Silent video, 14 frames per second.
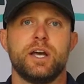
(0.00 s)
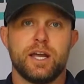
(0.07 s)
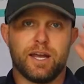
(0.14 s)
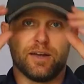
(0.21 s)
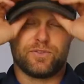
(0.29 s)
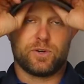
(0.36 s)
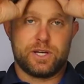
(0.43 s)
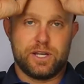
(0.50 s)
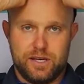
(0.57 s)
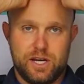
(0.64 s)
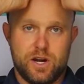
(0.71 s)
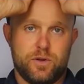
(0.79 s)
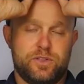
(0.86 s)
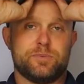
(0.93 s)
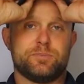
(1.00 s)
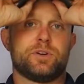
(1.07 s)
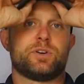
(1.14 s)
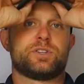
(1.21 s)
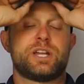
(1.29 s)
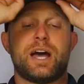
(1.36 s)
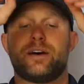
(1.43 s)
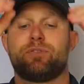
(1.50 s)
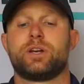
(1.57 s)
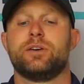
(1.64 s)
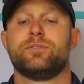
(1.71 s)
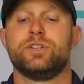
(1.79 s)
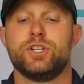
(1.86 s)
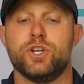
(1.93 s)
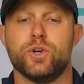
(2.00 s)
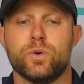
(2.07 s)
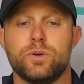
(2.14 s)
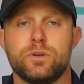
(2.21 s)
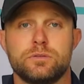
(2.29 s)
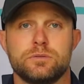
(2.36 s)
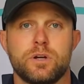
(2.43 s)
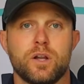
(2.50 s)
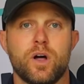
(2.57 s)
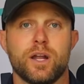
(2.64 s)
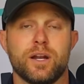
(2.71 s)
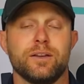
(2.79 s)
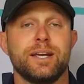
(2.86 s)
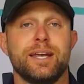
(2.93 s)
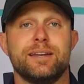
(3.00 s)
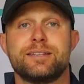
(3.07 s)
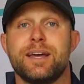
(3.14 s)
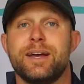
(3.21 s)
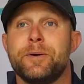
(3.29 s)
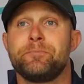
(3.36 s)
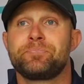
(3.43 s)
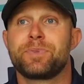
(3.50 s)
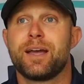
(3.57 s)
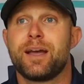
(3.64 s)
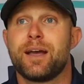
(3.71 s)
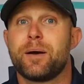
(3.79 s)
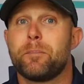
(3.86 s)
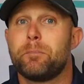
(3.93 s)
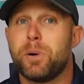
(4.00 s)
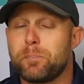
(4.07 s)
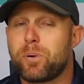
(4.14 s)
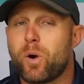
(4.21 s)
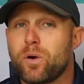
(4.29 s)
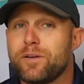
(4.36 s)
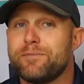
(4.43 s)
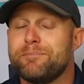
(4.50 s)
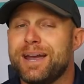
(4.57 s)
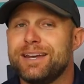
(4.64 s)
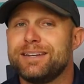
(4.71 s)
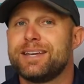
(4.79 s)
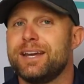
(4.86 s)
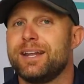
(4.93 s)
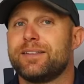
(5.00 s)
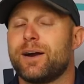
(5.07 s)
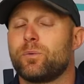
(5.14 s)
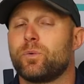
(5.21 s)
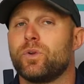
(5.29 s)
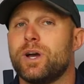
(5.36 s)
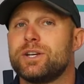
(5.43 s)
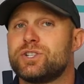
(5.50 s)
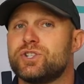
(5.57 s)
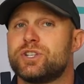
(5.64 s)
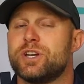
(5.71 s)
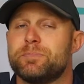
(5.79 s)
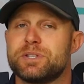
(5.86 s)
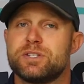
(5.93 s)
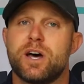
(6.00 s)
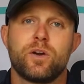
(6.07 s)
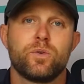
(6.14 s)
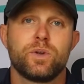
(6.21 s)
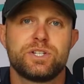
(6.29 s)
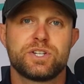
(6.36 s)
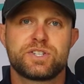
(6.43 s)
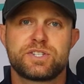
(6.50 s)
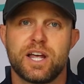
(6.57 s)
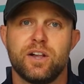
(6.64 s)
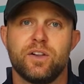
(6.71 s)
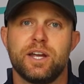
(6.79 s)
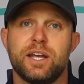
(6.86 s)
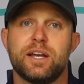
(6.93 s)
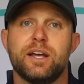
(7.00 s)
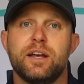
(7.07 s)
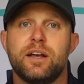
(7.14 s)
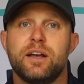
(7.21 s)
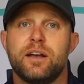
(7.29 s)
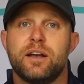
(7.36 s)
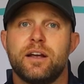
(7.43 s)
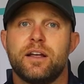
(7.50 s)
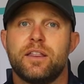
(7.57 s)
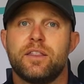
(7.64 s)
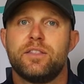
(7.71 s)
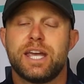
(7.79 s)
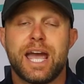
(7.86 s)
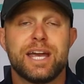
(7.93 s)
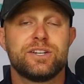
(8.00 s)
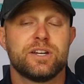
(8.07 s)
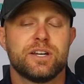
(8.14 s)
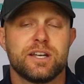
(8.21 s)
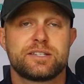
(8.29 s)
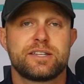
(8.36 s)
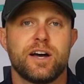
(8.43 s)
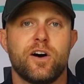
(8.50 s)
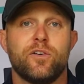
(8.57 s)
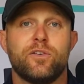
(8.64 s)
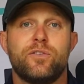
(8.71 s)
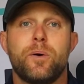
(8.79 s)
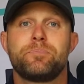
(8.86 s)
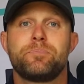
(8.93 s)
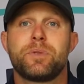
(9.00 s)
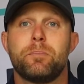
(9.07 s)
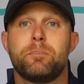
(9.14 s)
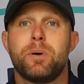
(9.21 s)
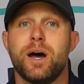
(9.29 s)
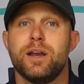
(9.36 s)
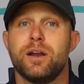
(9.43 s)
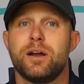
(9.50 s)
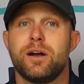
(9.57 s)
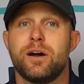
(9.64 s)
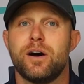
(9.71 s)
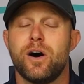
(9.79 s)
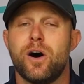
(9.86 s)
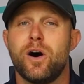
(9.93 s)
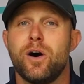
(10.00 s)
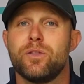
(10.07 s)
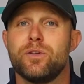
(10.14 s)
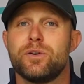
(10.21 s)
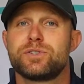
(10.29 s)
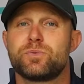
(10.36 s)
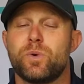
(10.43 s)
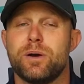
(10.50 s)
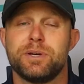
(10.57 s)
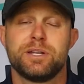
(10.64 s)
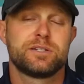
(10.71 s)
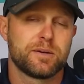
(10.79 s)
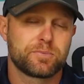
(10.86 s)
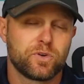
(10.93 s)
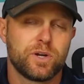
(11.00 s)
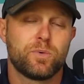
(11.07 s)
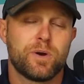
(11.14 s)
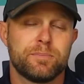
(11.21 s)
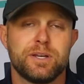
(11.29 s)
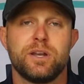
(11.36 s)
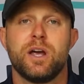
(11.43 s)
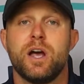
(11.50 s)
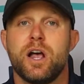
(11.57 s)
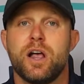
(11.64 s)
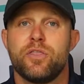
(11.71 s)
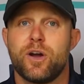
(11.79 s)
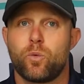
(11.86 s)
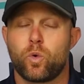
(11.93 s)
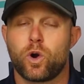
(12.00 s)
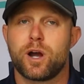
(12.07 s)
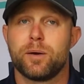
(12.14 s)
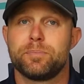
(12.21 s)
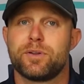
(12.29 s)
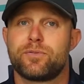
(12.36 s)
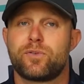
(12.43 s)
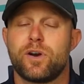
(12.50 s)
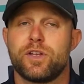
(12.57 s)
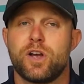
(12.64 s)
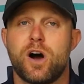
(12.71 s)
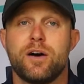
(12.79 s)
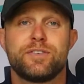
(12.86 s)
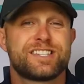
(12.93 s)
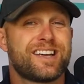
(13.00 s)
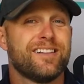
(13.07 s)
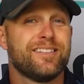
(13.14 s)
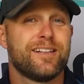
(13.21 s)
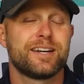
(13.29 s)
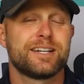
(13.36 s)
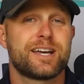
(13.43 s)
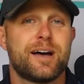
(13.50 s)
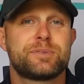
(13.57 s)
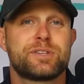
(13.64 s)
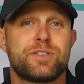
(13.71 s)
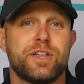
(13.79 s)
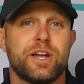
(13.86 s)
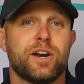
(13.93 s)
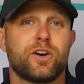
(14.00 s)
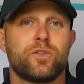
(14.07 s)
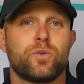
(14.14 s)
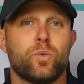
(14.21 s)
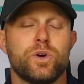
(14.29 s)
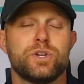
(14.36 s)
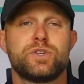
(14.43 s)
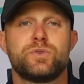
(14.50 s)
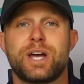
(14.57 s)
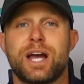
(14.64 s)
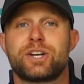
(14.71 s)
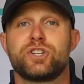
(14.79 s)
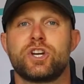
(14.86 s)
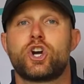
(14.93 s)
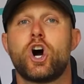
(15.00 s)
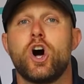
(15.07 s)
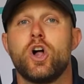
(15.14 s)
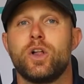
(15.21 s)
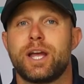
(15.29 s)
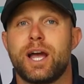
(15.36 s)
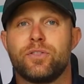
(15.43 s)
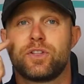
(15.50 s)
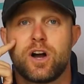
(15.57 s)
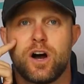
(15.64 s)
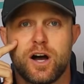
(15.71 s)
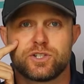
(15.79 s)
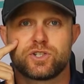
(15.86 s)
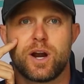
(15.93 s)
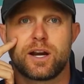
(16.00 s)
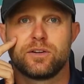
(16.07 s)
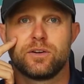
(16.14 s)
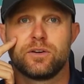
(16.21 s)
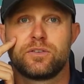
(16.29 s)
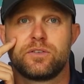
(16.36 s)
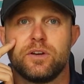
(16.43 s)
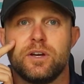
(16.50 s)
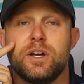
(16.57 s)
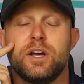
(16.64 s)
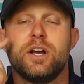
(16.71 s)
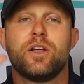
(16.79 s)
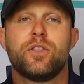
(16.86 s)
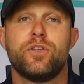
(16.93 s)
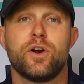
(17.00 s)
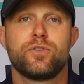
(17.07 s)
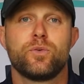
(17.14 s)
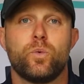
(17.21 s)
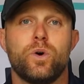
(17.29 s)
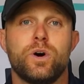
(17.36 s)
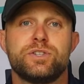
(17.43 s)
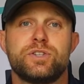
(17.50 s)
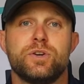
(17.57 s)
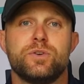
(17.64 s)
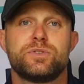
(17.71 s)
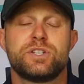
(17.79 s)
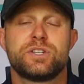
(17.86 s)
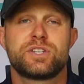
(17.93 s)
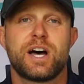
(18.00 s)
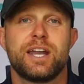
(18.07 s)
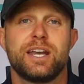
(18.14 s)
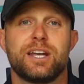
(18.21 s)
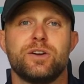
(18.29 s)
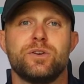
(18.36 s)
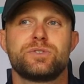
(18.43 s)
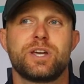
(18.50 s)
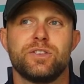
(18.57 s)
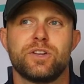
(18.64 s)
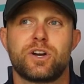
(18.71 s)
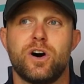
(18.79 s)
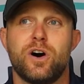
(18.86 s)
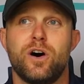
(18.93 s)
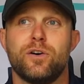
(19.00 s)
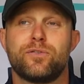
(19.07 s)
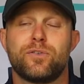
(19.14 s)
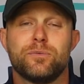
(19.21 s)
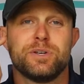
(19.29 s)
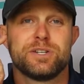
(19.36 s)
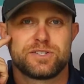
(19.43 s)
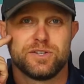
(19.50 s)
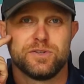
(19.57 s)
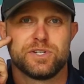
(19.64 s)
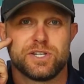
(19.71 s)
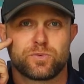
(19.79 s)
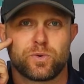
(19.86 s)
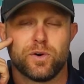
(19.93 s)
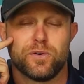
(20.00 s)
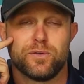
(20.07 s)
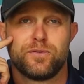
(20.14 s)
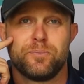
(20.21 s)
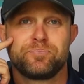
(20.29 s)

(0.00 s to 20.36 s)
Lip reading: if they're them and their staff are giving you a lot of leads. But part of maintaining that relationship is not only just selling the agent itself, but all those women, typically women that work up in the front of the office, a lot of times they're the ones who's actually calling out the contractors. They're the ones who's deciding who's getting the call for Miss Susie's roof.